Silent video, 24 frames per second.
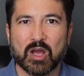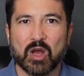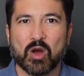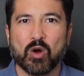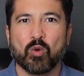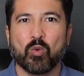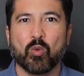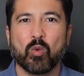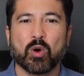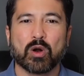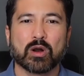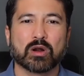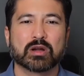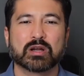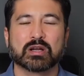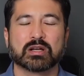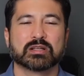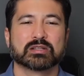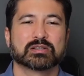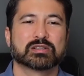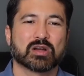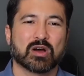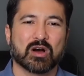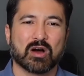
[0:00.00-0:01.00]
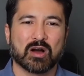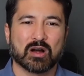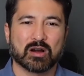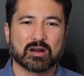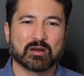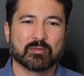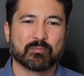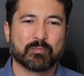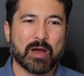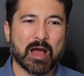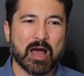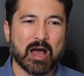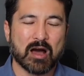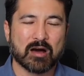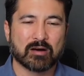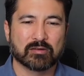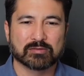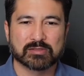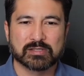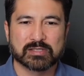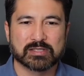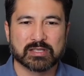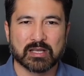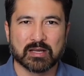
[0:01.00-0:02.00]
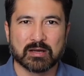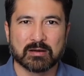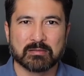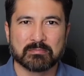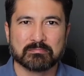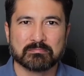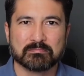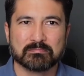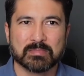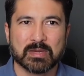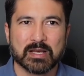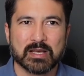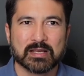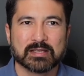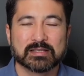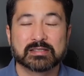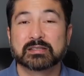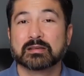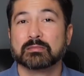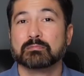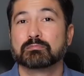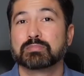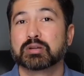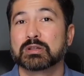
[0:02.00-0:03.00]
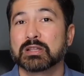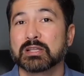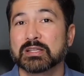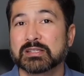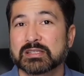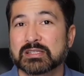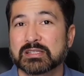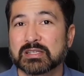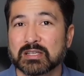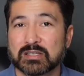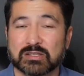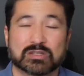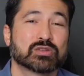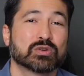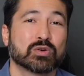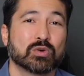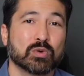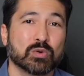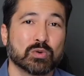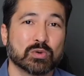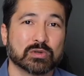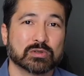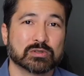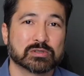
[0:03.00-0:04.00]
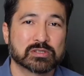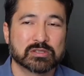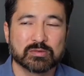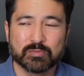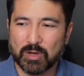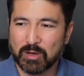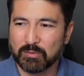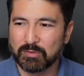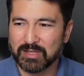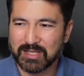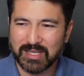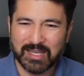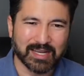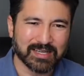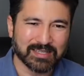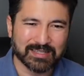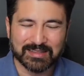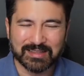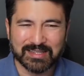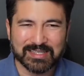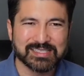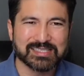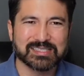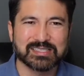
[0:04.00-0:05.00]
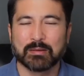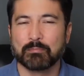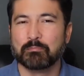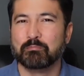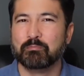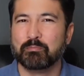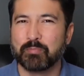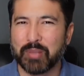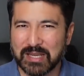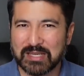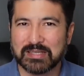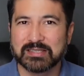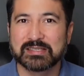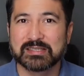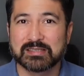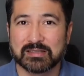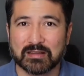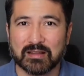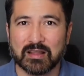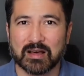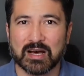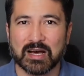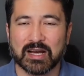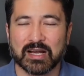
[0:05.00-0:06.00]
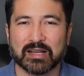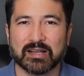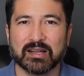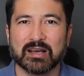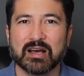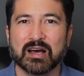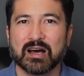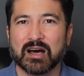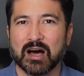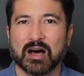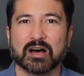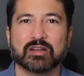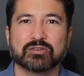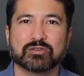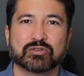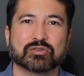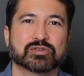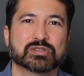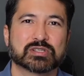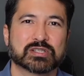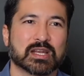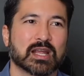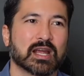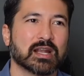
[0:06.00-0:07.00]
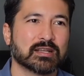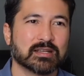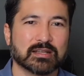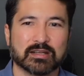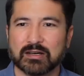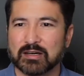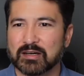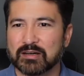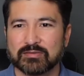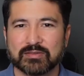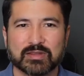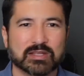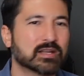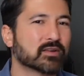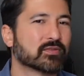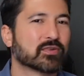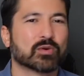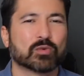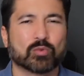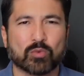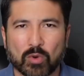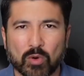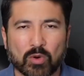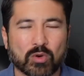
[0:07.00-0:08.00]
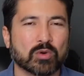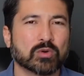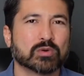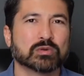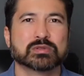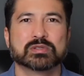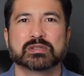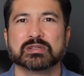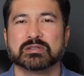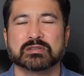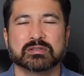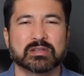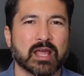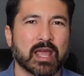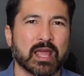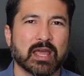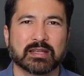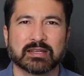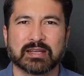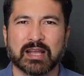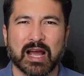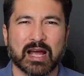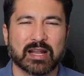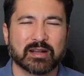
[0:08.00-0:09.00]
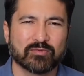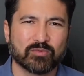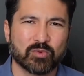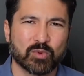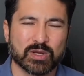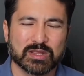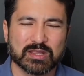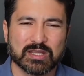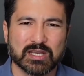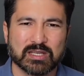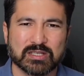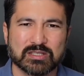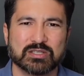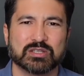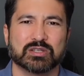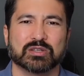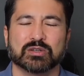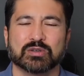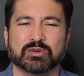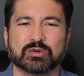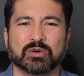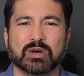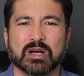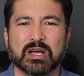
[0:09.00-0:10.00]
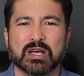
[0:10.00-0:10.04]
We're going to talk about some simplistic tools to be able to get at least a baseline understanding of the different roles and kind of what they do.